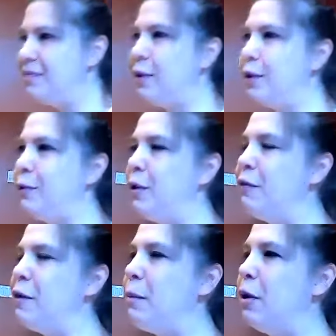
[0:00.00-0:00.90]
Beautiful.
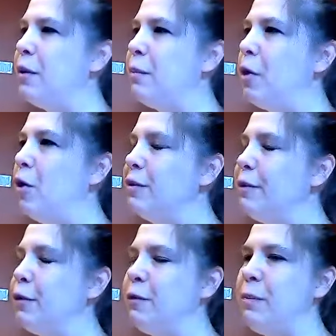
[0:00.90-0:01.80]
Lift up onto the balls of
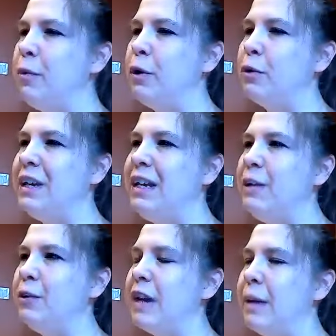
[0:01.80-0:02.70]
your feet, pull your
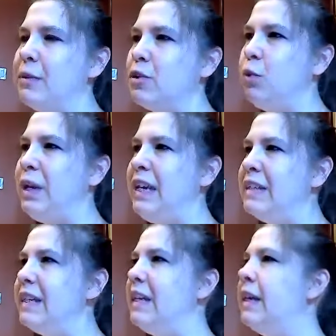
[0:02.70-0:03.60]
heels up,
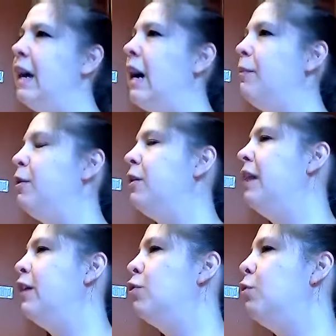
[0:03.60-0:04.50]
squeeze in and up. You can
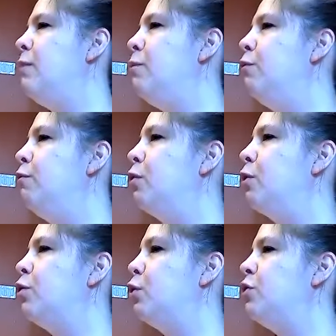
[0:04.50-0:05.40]
let your weight move
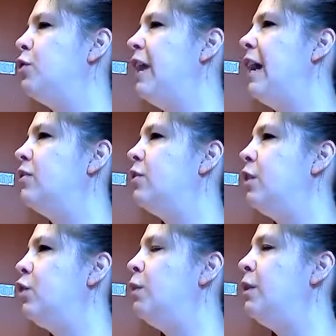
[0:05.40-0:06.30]
forward towards your hands so
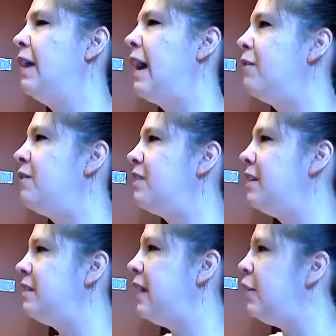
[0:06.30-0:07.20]
that you really have this
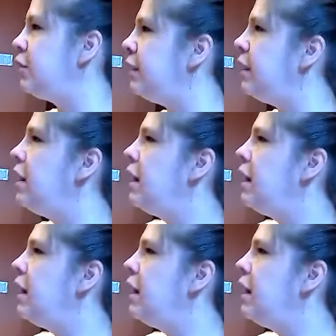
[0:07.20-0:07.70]
sensation